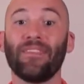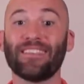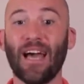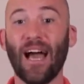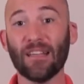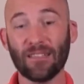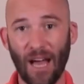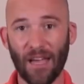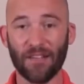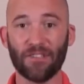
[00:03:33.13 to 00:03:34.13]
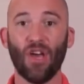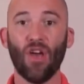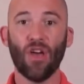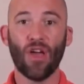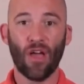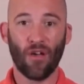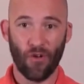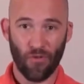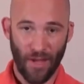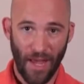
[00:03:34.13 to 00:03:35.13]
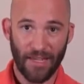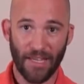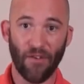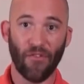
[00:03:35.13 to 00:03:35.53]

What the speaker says: This guy, Linus, created